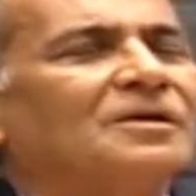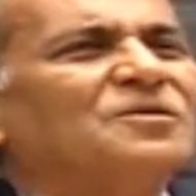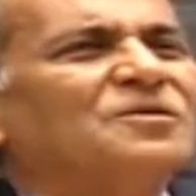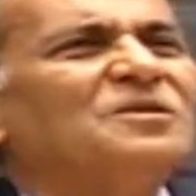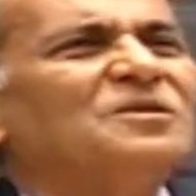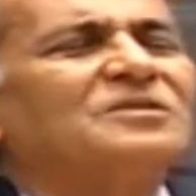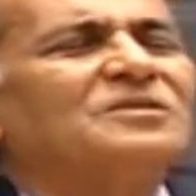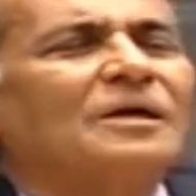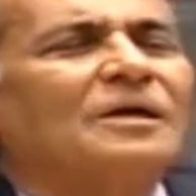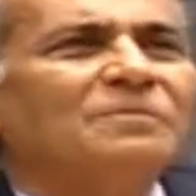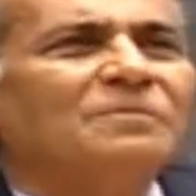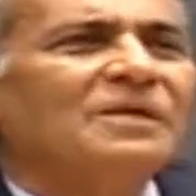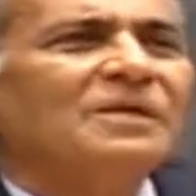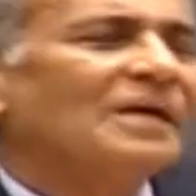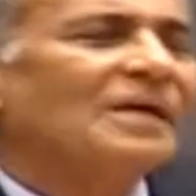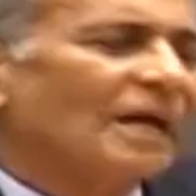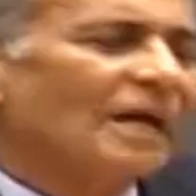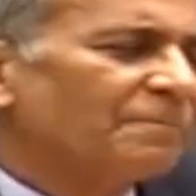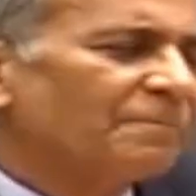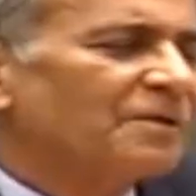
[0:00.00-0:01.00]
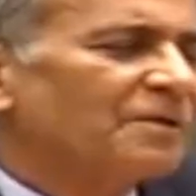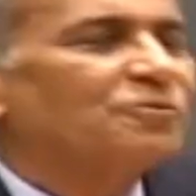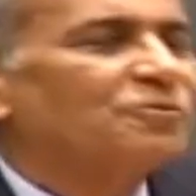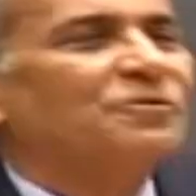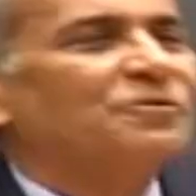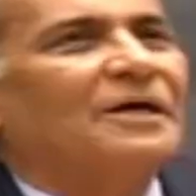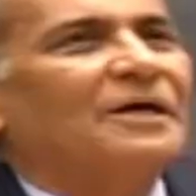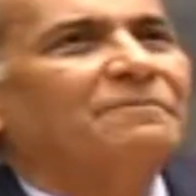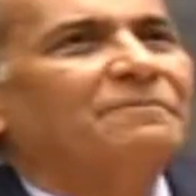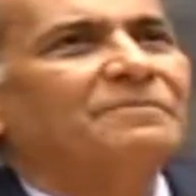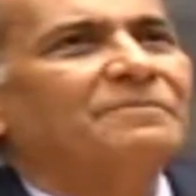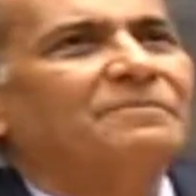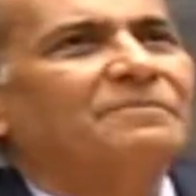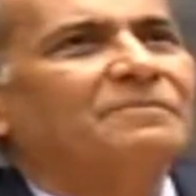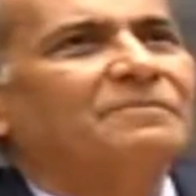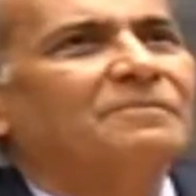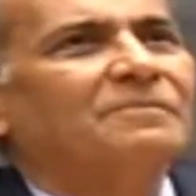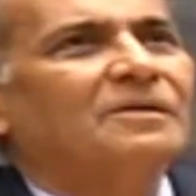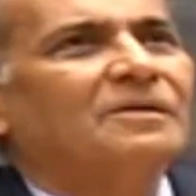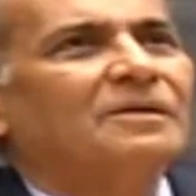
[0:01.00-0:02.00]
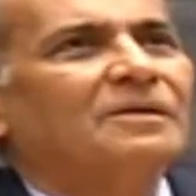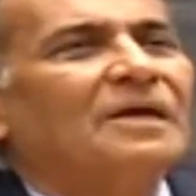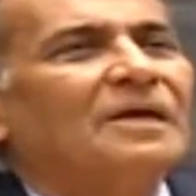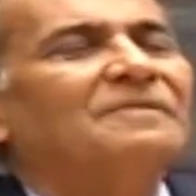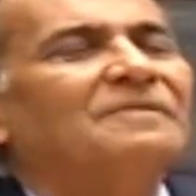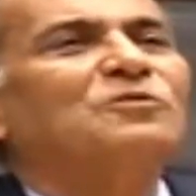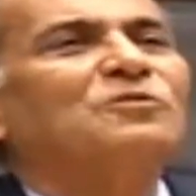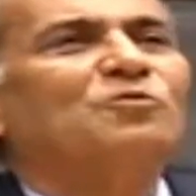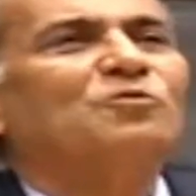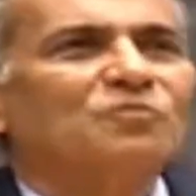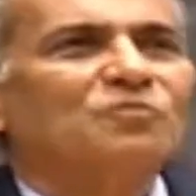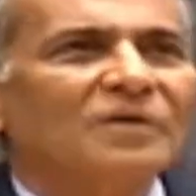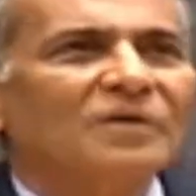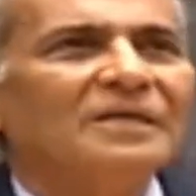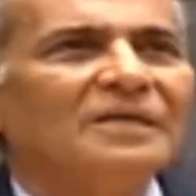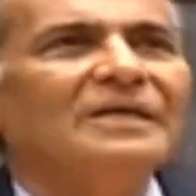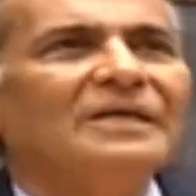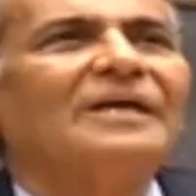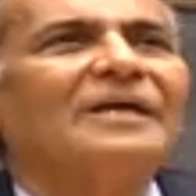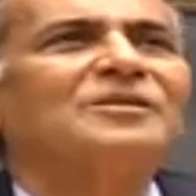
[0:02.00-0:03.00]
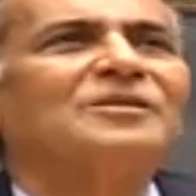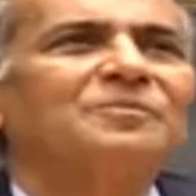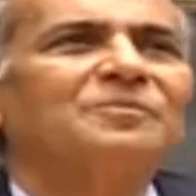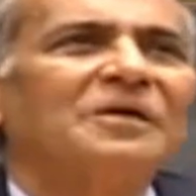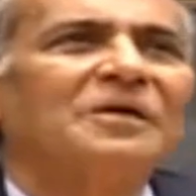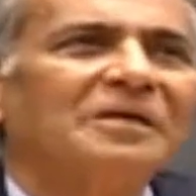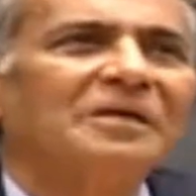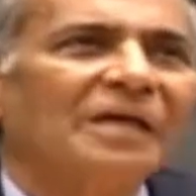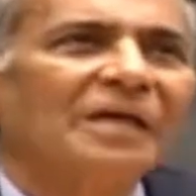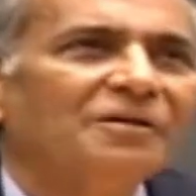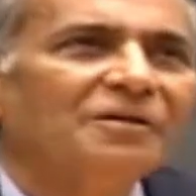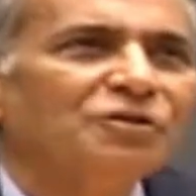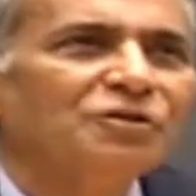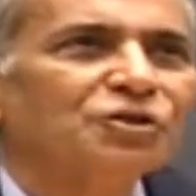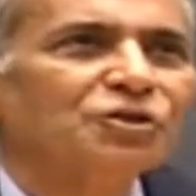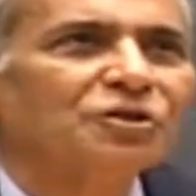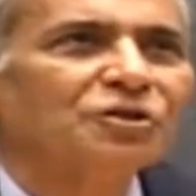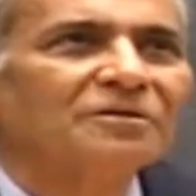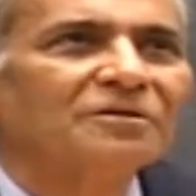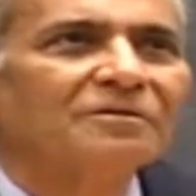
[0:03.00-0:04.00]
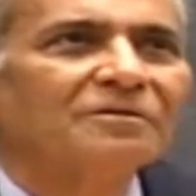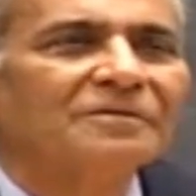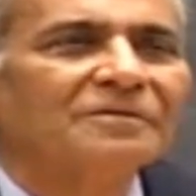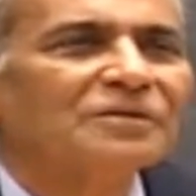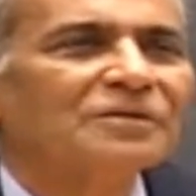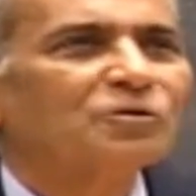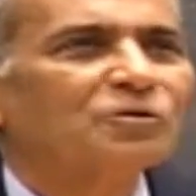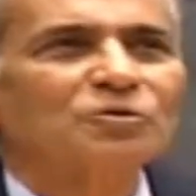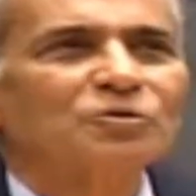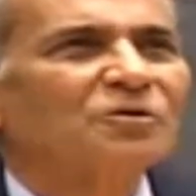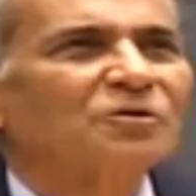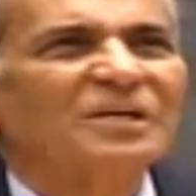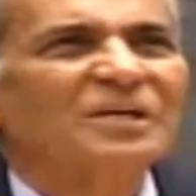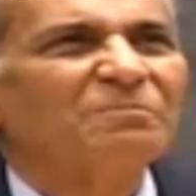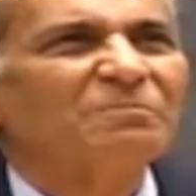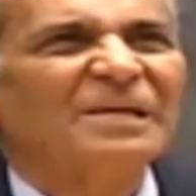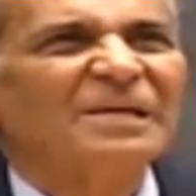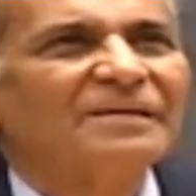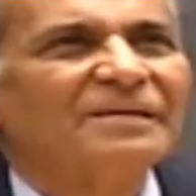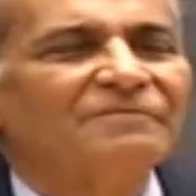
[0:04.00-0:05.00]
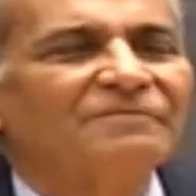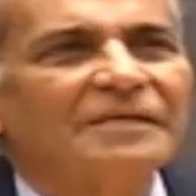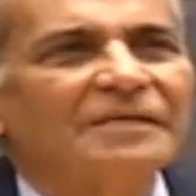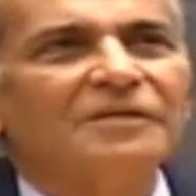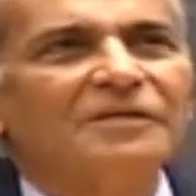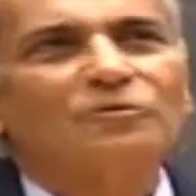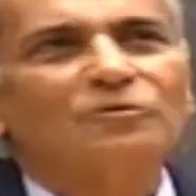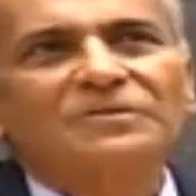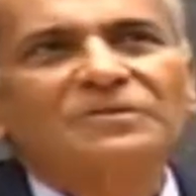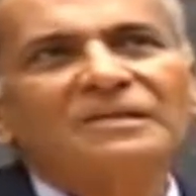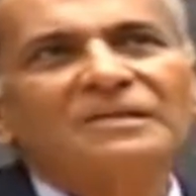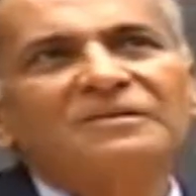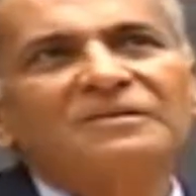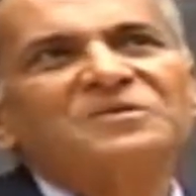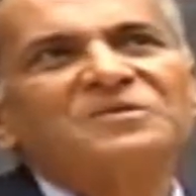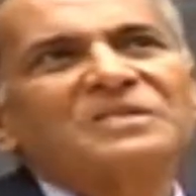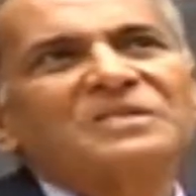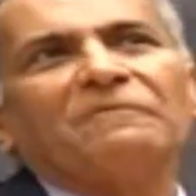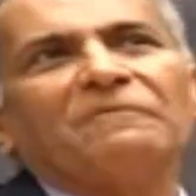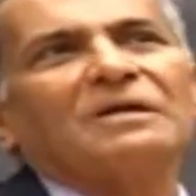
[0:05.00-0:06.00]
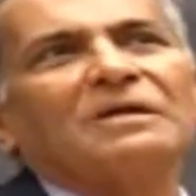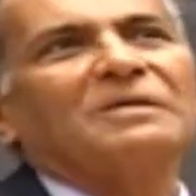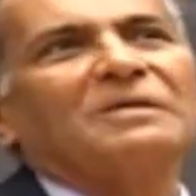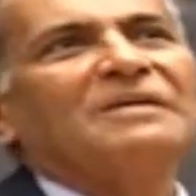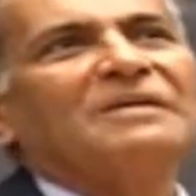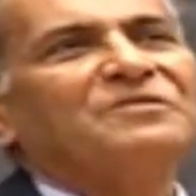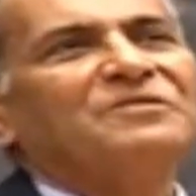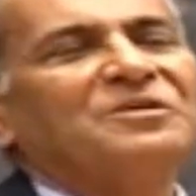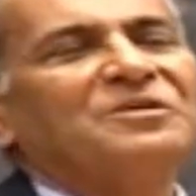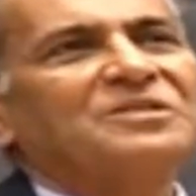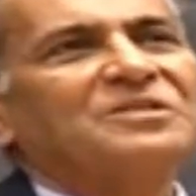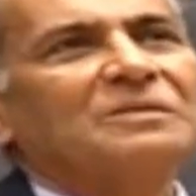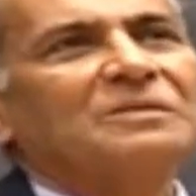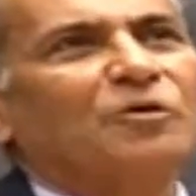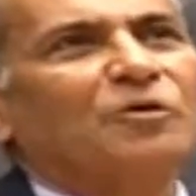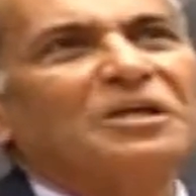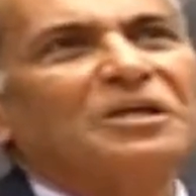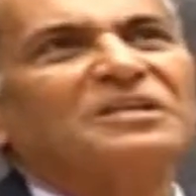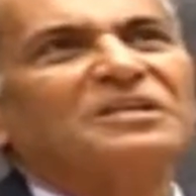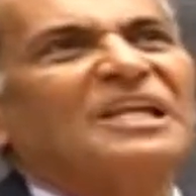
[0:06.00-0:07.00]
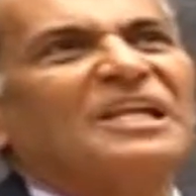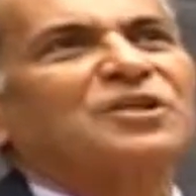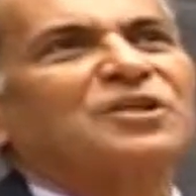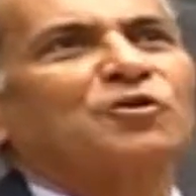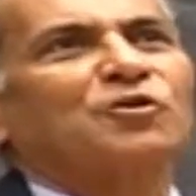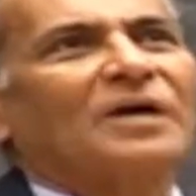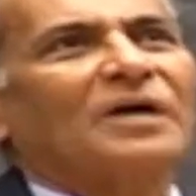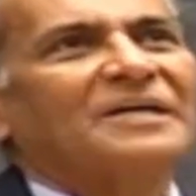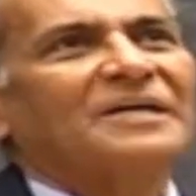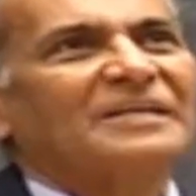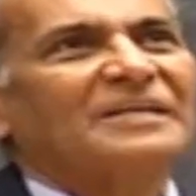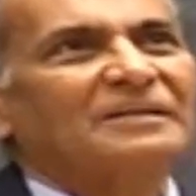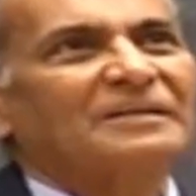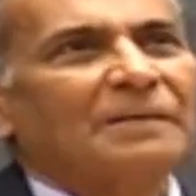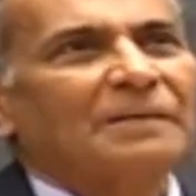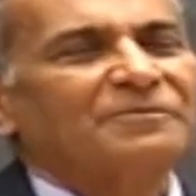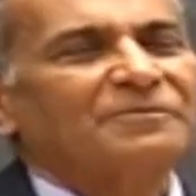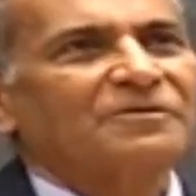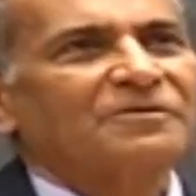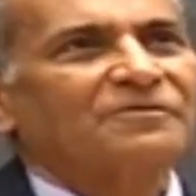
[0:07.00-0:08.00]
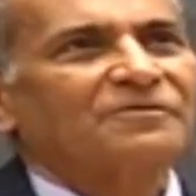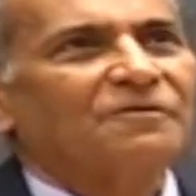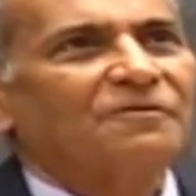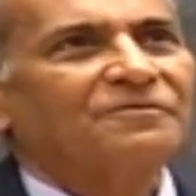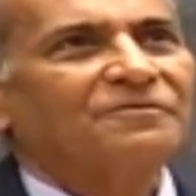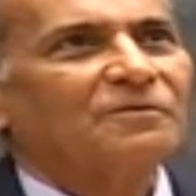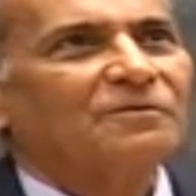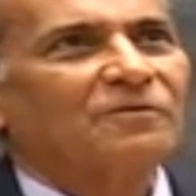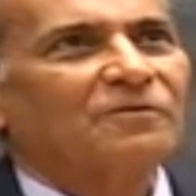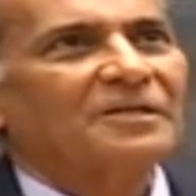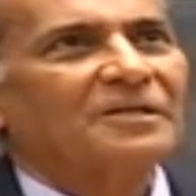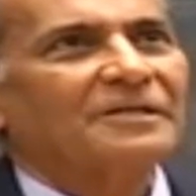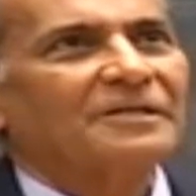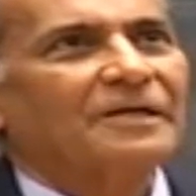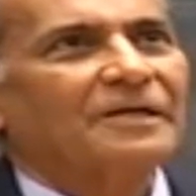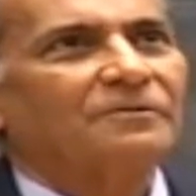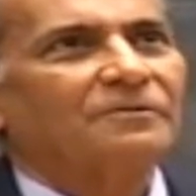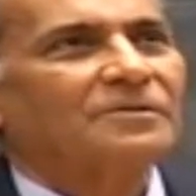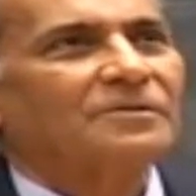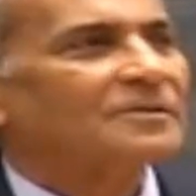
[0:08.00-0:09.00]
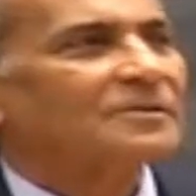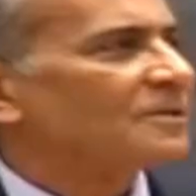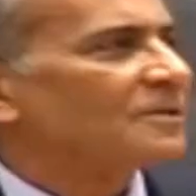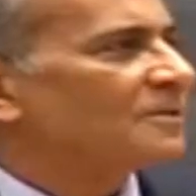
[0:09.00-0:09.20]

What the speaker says: see, something happened to them, and this was very experiential. This was not a belief. They did not suddenly discover a belief system or intellectualize, had cups of coffee and worked it out.